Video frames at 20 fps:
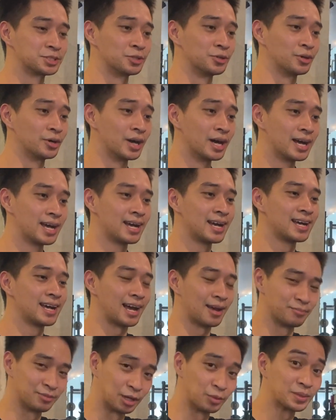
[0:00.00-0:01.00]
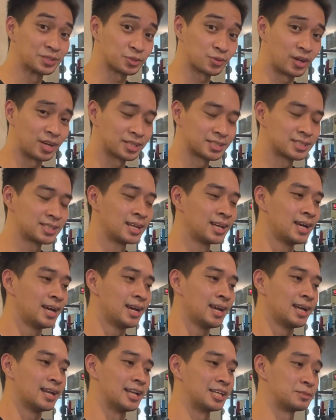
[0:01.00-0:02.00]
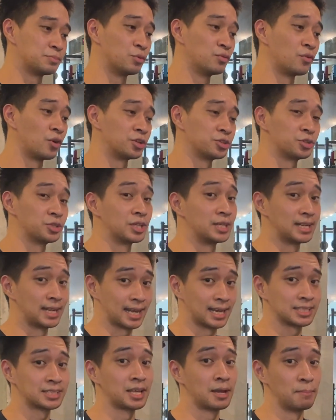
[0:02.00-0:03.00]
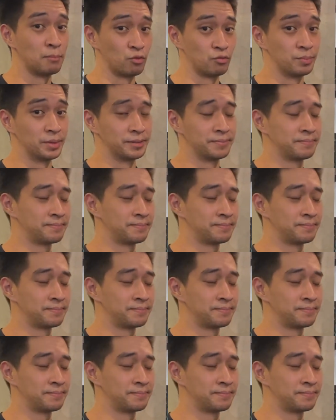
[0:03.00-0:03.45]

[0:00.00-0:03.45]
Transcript: So I'm done with squats. Let's move on to the next movement.